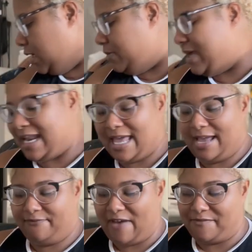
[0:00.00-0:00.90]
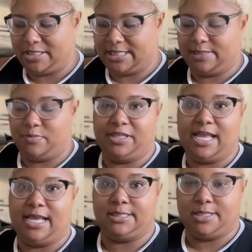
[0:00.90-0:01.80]
We got like 5 or 6 more
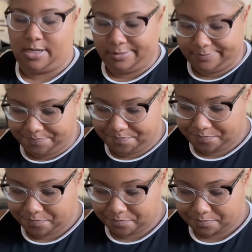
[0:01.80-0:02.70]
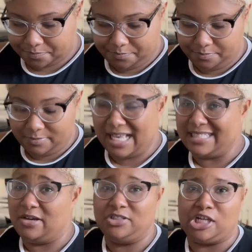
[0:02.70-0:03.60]
things, y'all. I
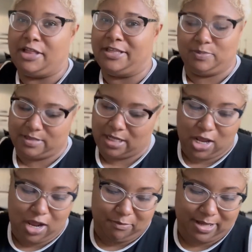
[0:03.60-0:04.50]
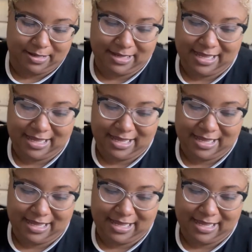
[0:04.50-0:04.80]
told y'all this was a long one.